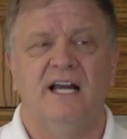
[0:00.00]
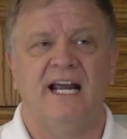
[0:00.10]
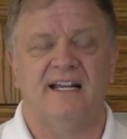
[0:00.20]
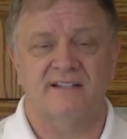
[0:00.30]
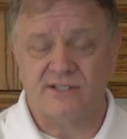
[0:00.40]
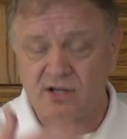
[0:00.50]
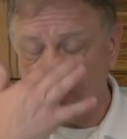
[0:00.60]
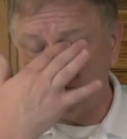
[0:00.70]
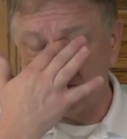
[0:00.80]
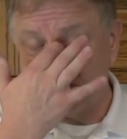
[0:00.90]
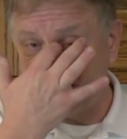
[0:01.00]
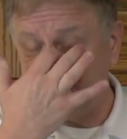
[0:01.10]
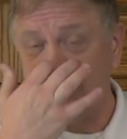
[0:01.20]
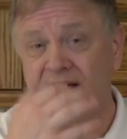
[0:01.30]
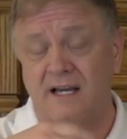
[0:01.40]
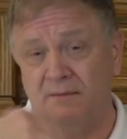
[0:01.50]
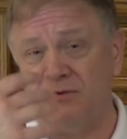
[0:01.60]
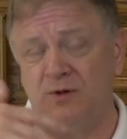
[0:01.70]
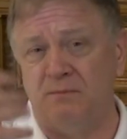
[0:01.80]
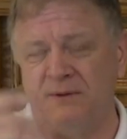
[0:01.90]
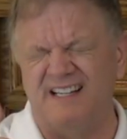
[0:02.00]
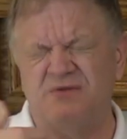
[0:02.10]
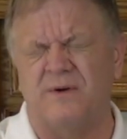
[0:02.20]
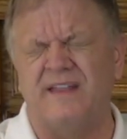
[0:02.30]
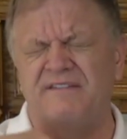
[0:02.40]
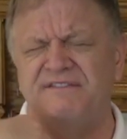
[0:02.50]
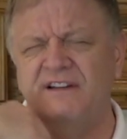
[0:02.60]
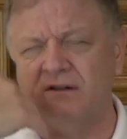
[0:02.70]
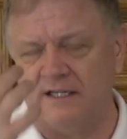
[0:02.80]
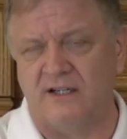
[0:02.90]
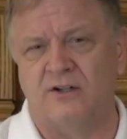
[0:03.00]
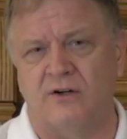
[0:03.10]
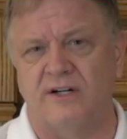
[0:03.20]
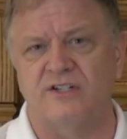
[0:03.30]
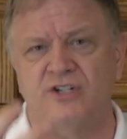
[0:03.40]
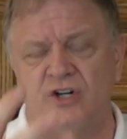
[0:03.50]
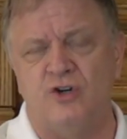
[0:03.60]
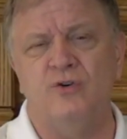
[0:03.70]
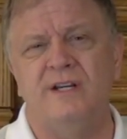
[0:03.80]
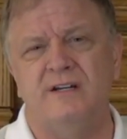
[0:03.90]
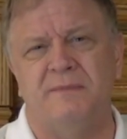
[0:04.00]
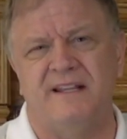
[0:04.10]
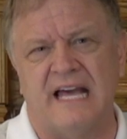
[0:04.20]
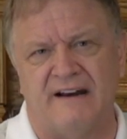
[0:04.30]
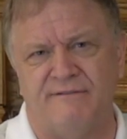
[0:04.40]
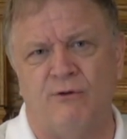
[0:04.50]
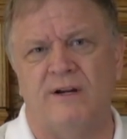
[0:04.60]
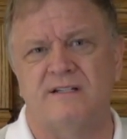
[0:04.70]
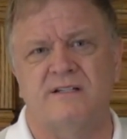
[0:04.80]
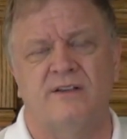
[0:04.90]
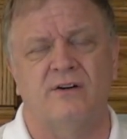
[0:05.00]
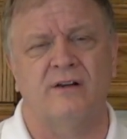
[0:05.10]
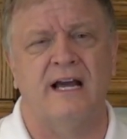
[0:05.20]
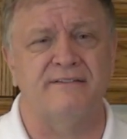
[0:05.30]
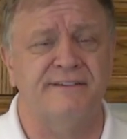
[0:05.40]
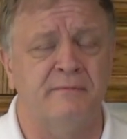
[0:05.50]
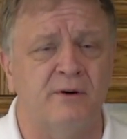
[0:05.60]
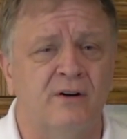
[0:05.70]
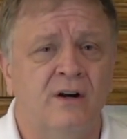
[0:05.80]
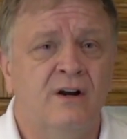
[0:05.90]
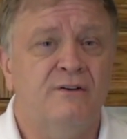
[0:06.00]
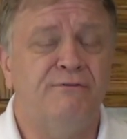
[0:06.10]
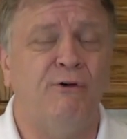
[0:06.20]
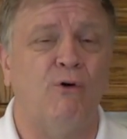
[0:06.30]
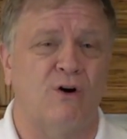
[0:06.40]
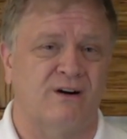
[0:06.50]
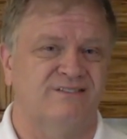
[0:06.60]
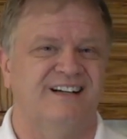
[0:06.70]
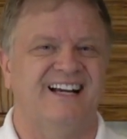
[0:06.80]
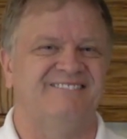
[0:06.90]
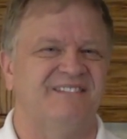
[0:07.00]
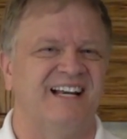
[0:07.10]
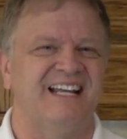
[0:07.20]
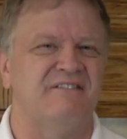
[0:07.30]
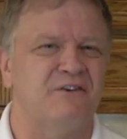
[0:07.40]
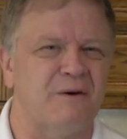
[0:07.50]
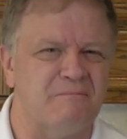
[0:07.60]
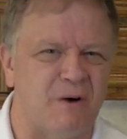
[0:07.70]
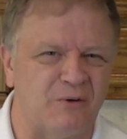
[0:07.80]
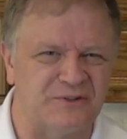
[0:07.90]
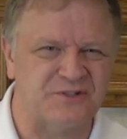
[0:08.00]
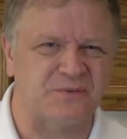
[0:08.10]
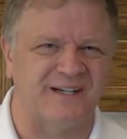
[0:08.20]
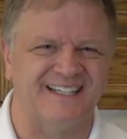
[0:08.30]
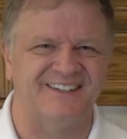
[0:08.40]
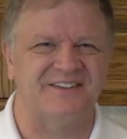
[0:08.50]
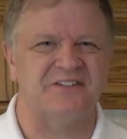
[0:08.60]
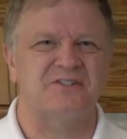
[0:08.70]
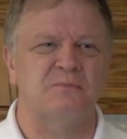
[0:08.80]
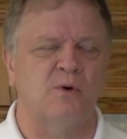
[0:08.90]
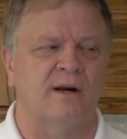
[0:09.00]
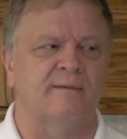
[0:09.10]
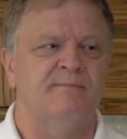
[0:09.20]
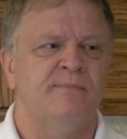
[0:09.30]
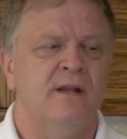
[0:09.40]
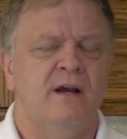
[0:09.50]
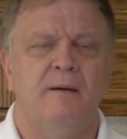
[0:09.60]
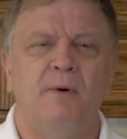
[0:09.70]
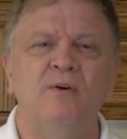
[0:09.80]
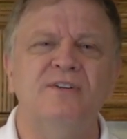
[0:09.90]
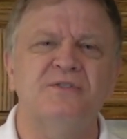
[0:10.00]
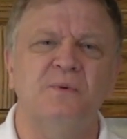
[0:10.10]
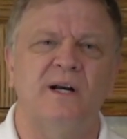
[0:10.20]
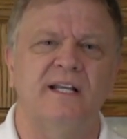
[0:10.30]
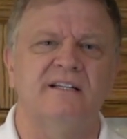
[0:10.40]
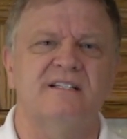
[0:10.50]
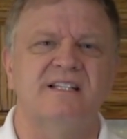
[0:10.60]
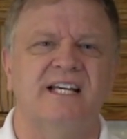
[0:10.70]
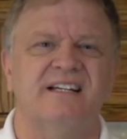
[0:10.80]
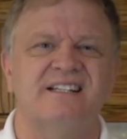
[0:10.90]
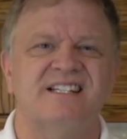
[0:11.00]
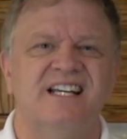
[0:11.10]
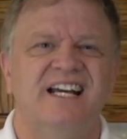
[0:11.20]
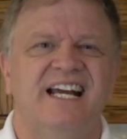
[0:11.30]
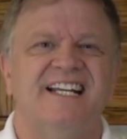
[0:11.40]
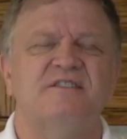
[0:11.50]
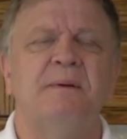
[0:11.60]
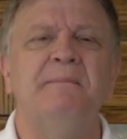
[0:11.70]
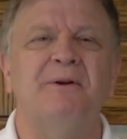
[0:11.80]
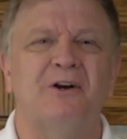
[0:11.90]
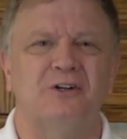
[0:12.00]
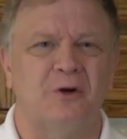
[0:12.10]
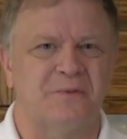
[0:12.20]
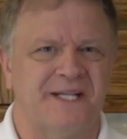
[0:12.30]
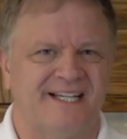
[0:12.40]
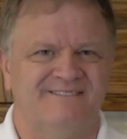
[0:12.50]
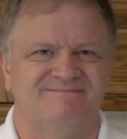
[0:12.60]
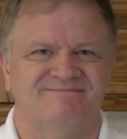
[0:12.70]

And so they need to come to a place where they feel encouraged, and you need to be that voice in their life. Number four, I'm going to give you a bonus one here this morning. A bonus one is this, is people are lonely.